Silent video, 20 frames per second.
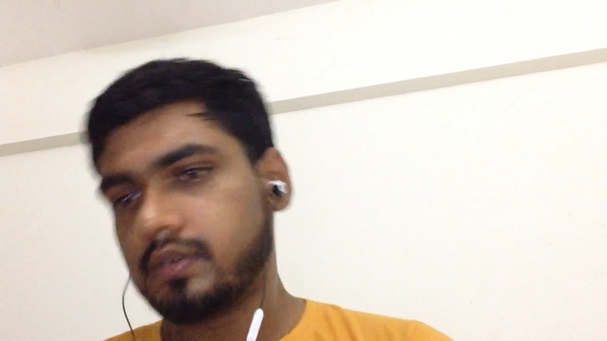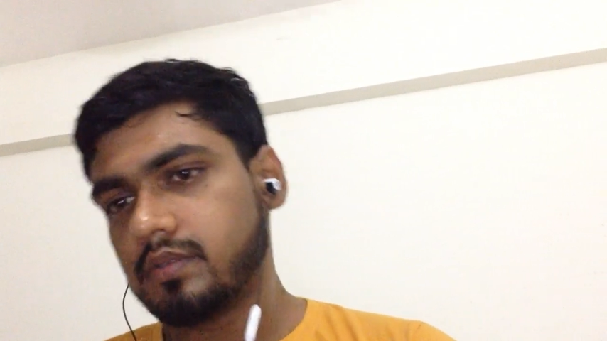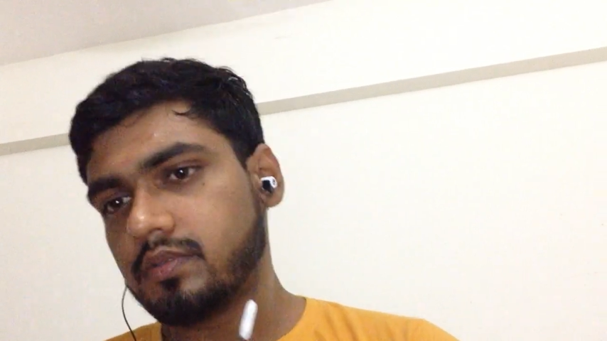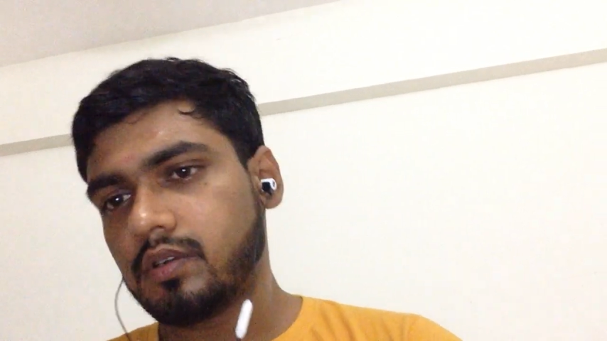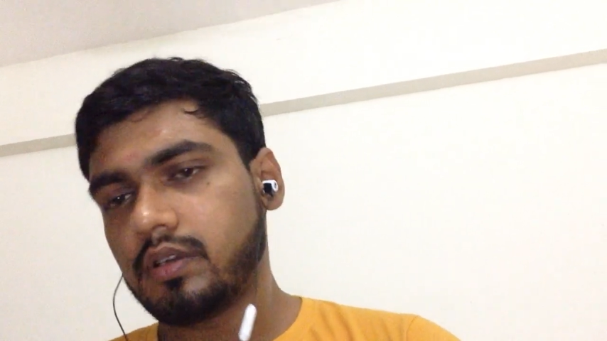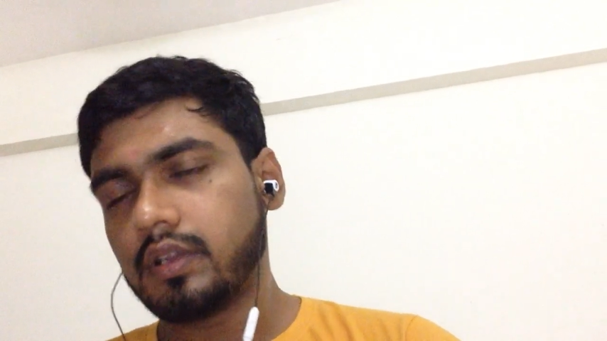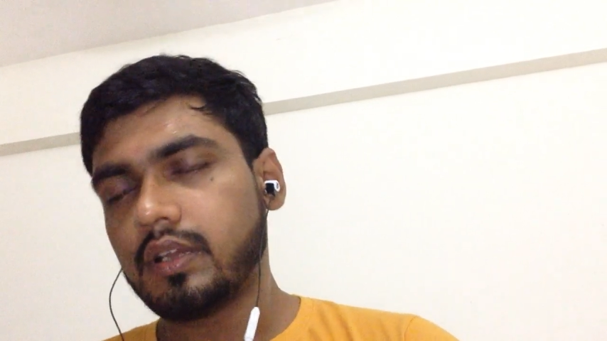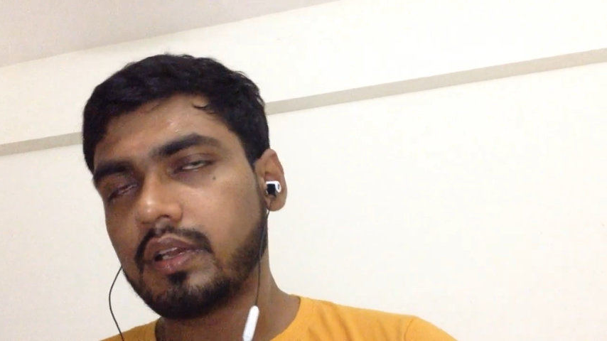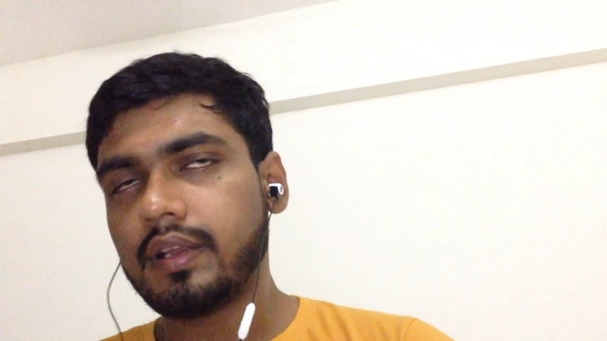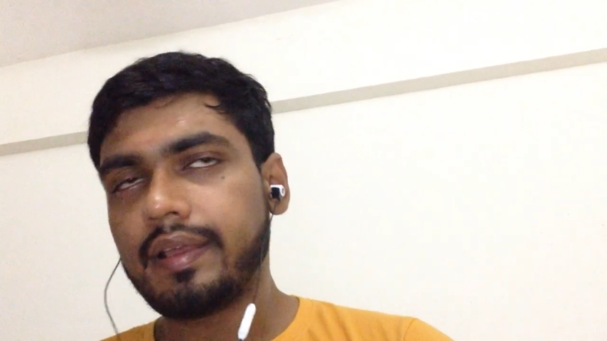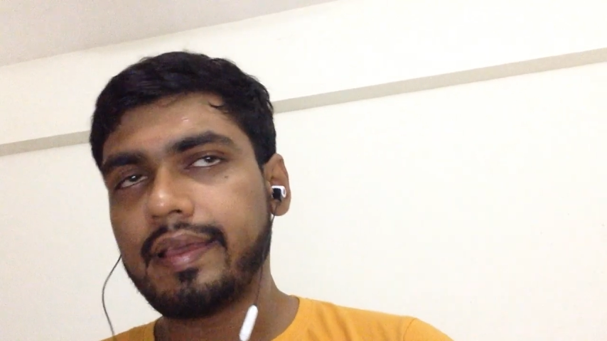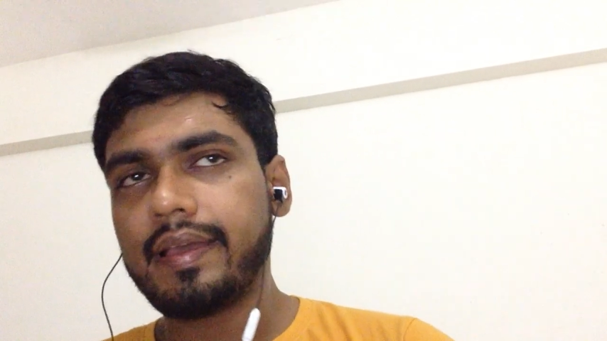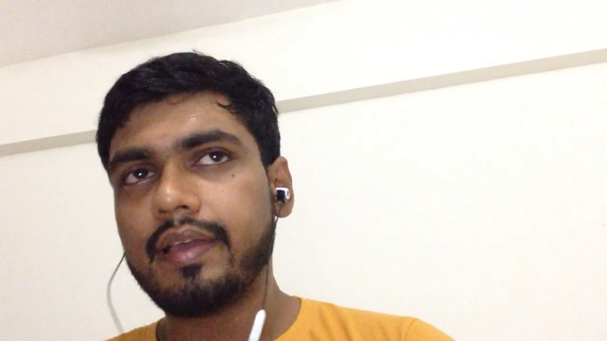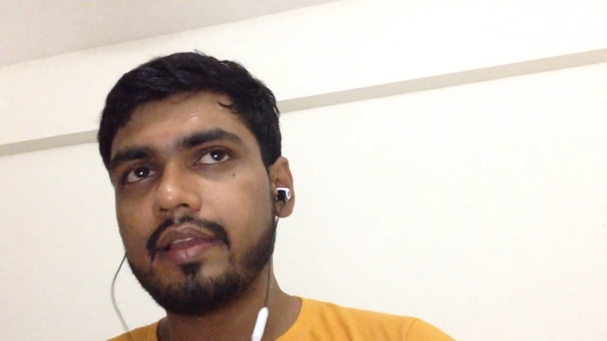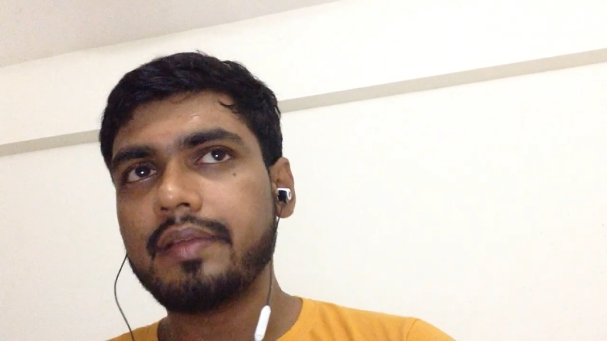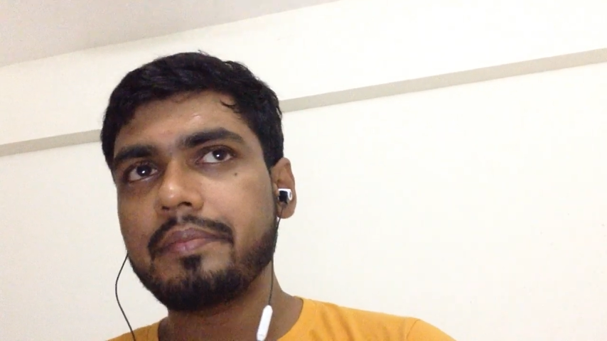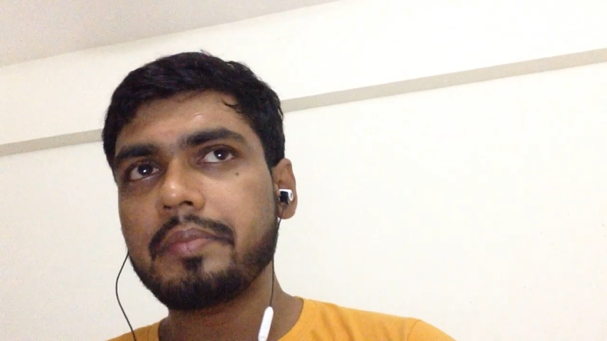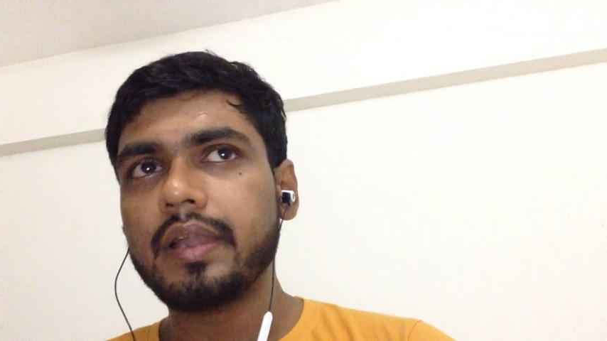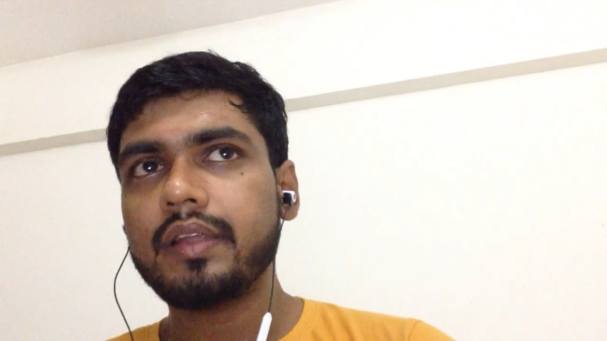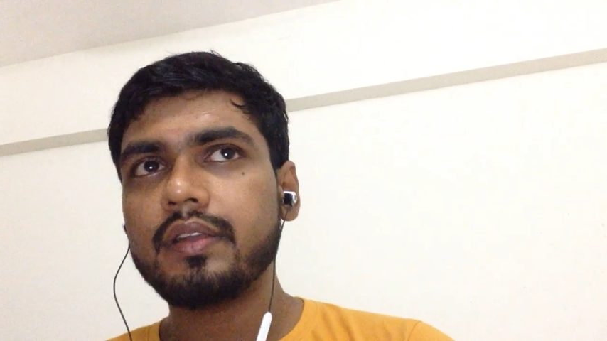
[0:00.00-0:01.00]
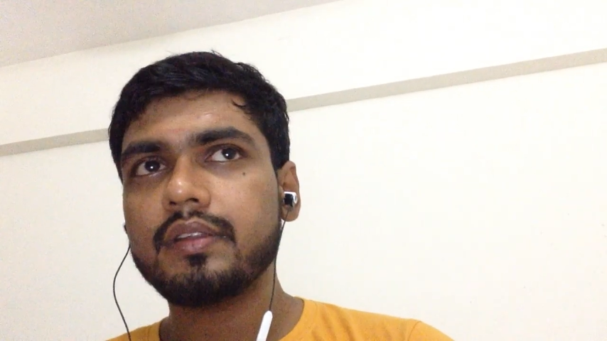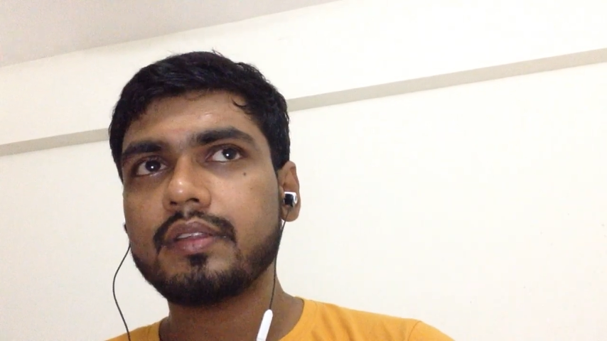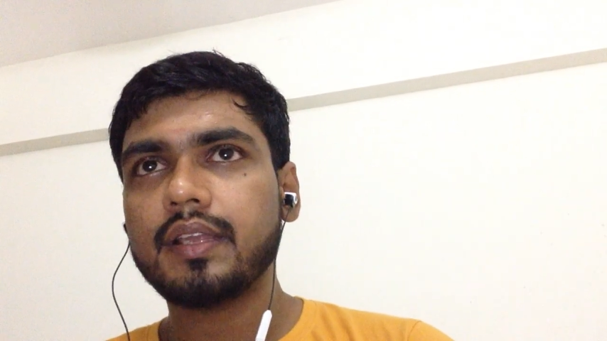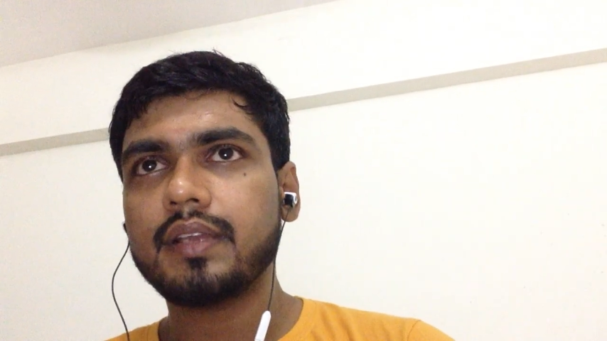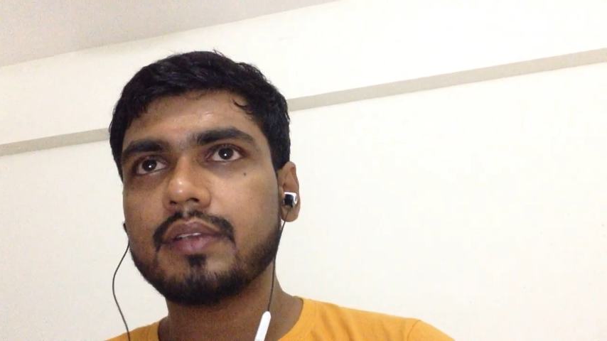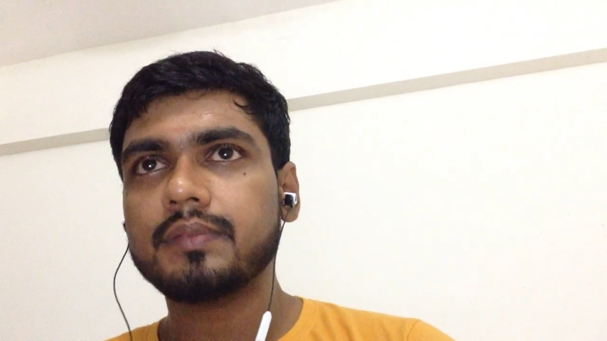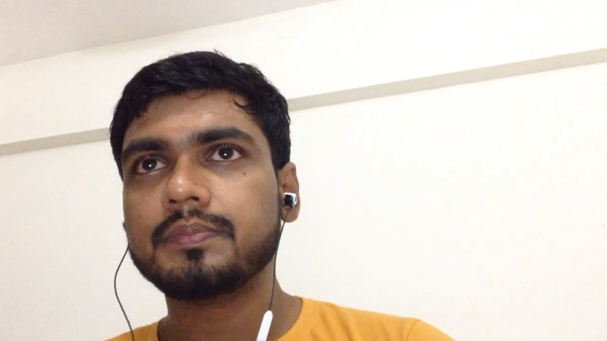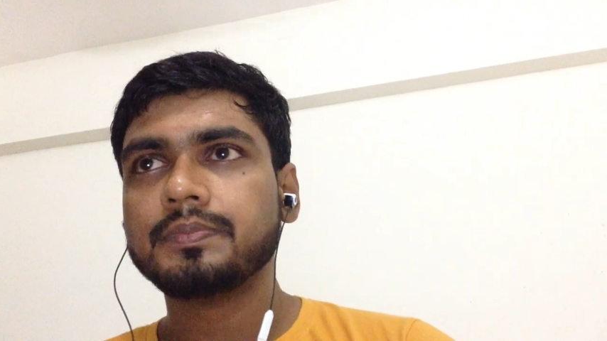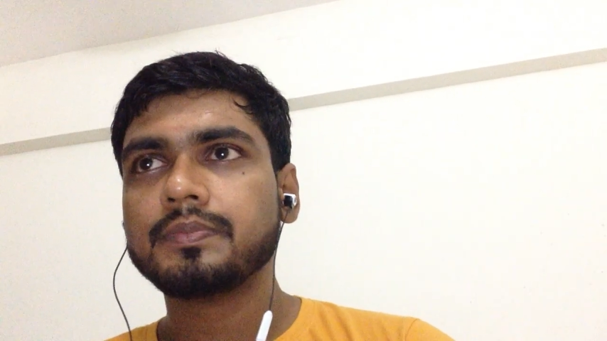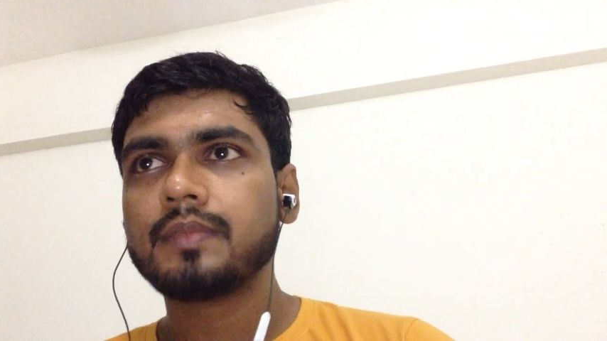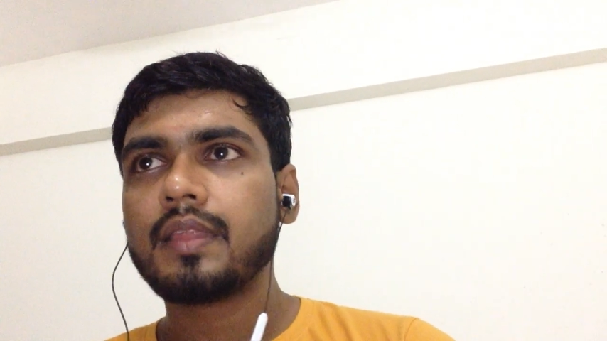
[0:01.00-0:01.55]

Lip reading: on an agreement, then